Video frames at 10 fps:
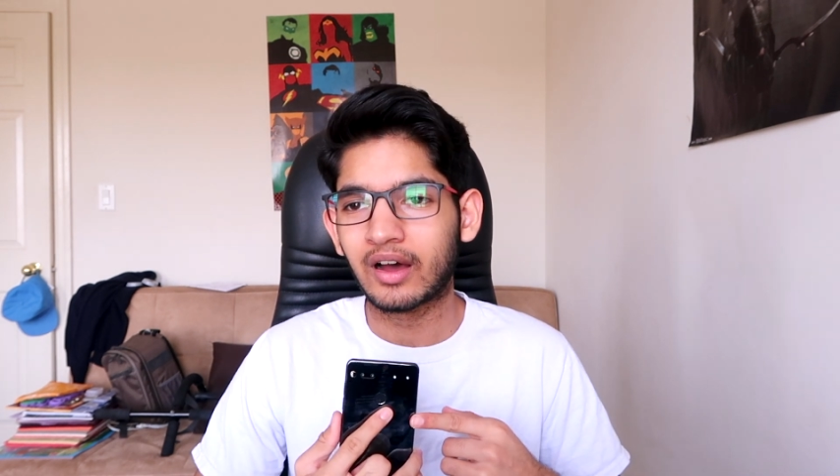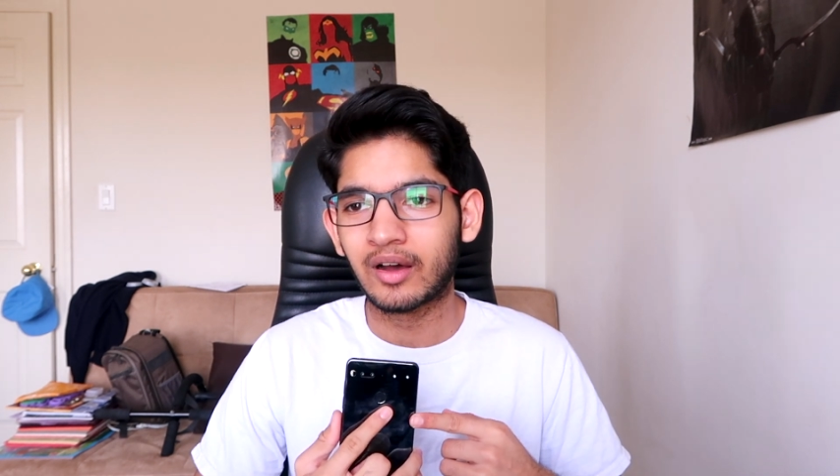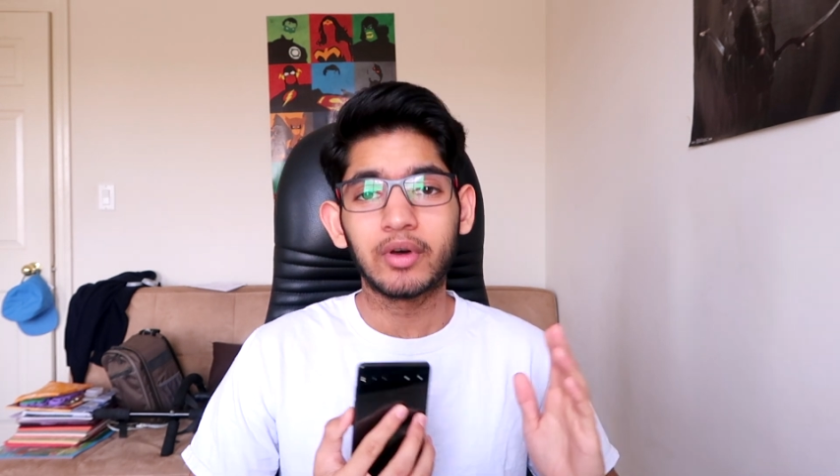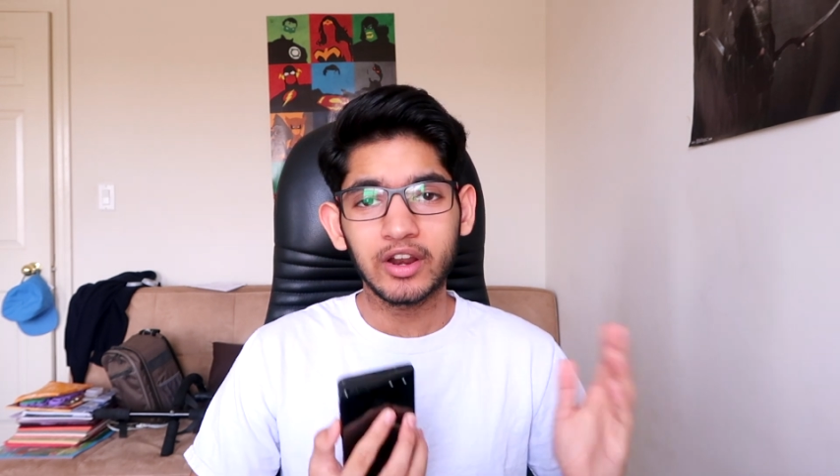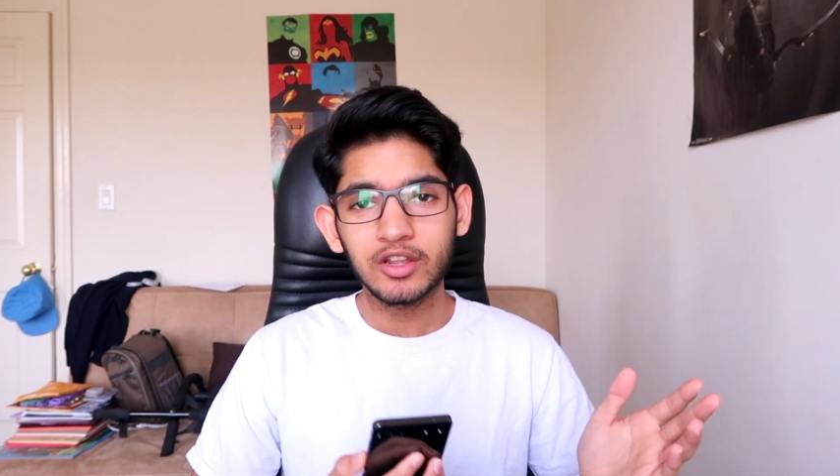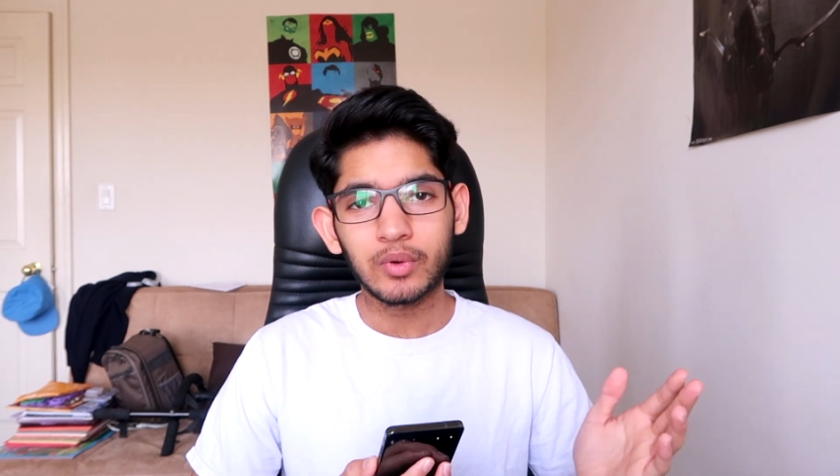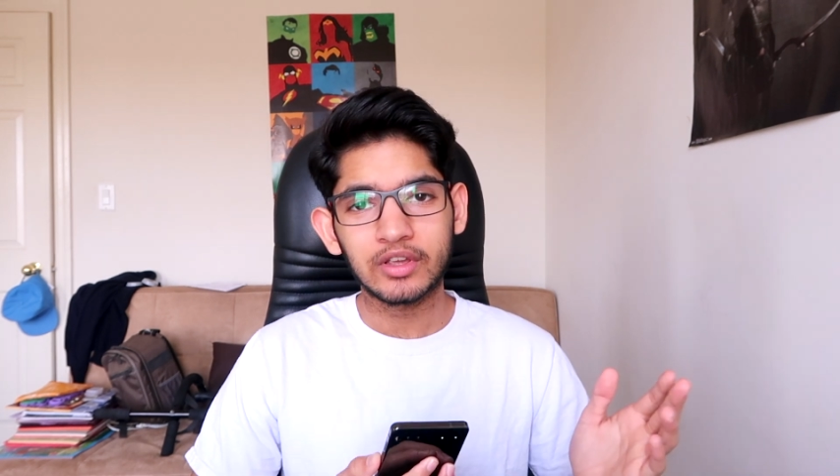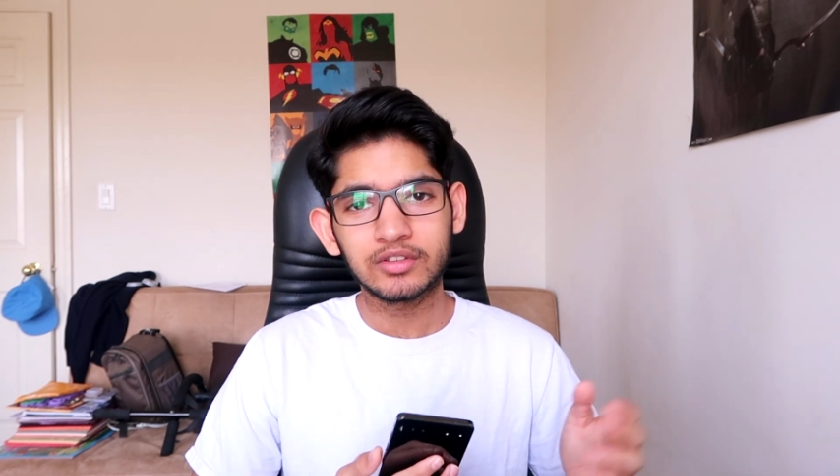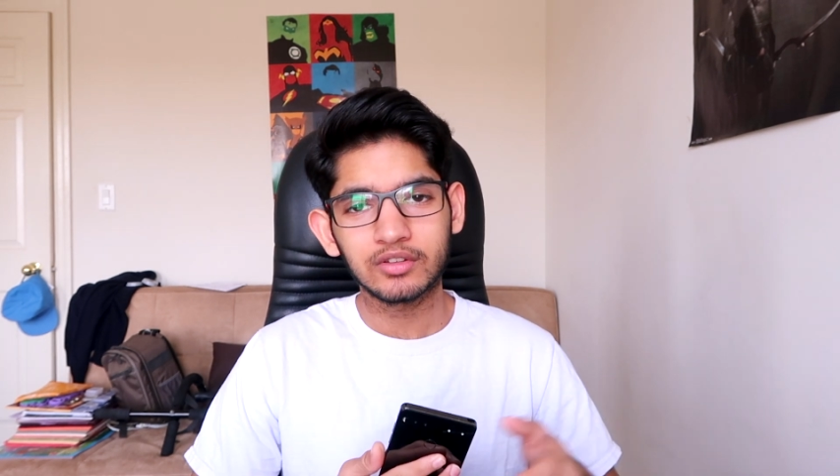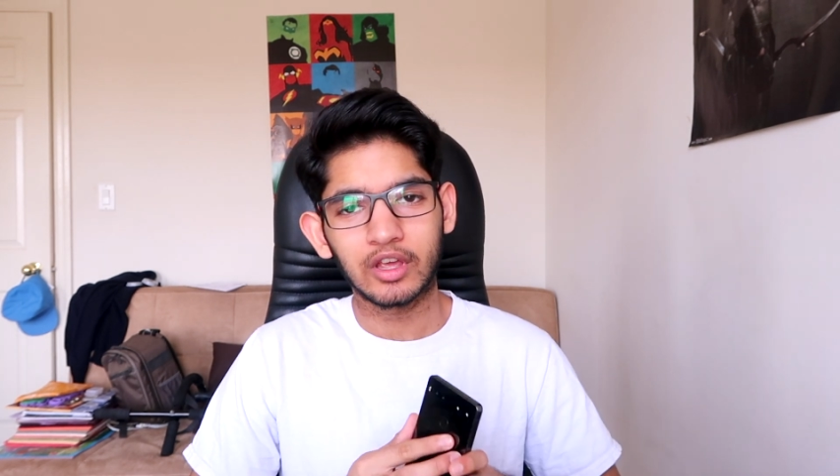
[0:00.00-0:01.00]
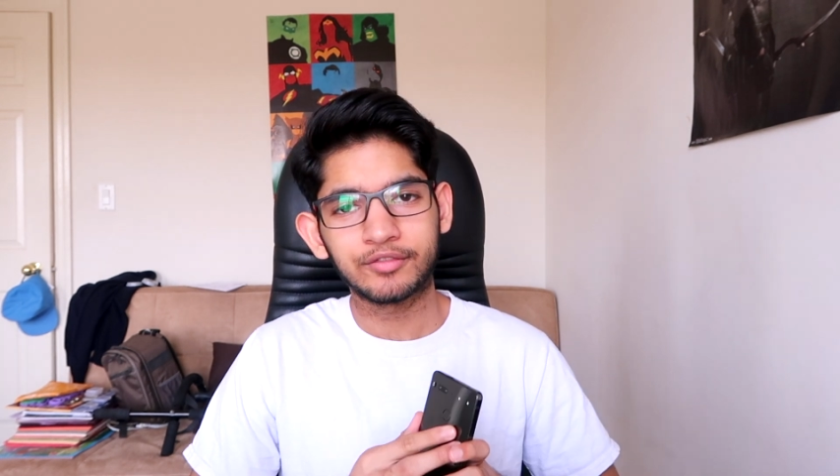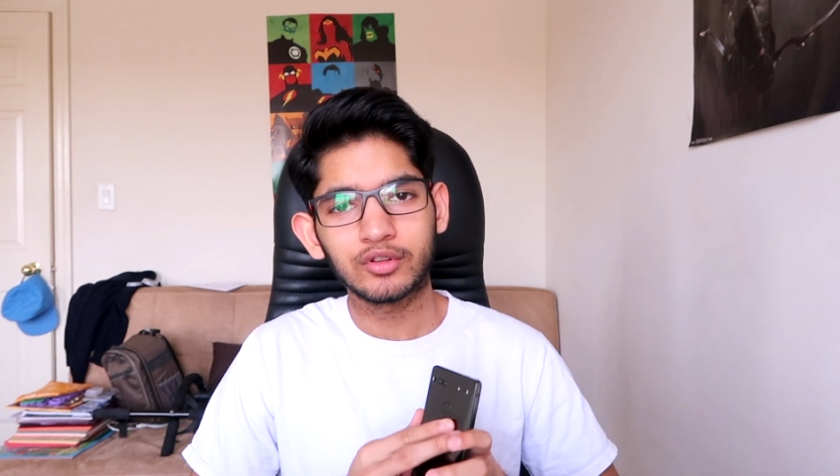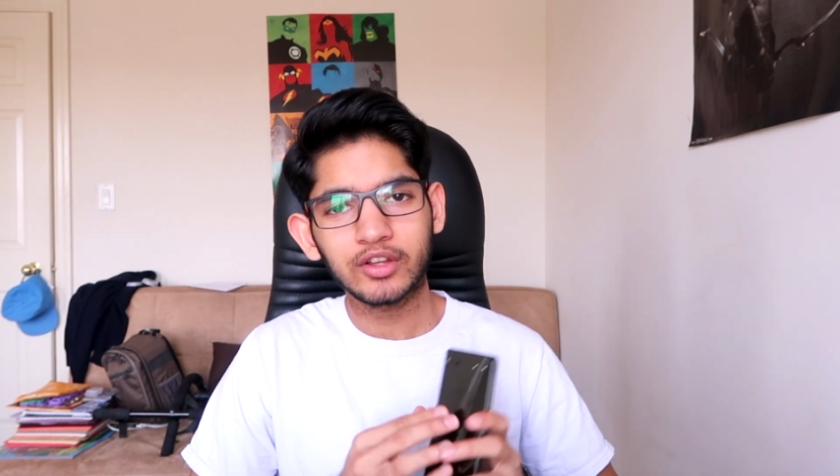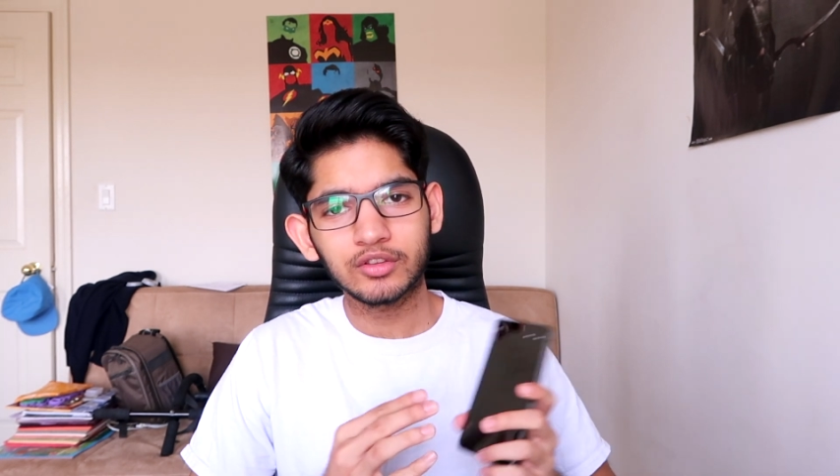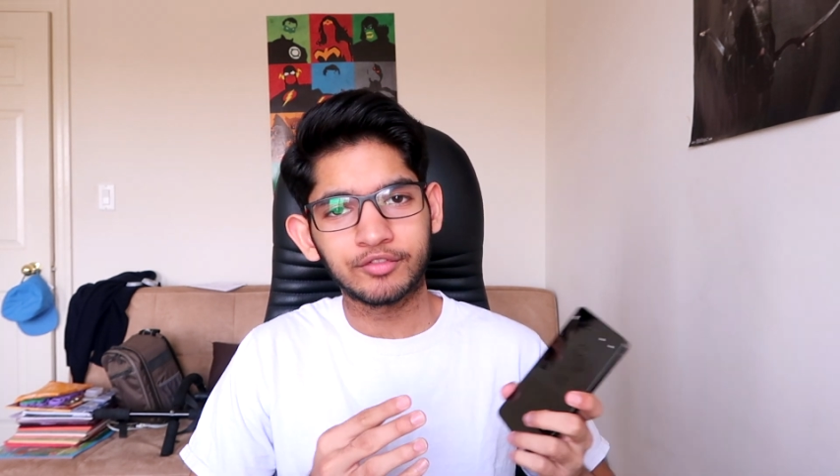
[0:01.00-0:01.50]
But anyways, if
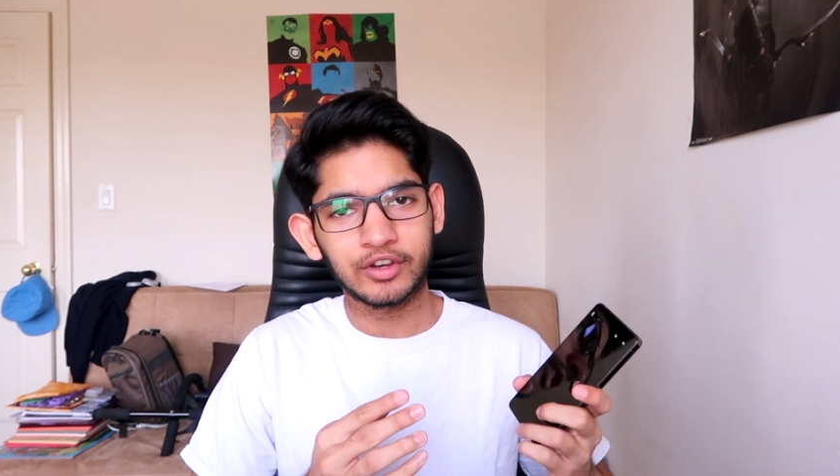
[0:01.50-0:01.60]
you like the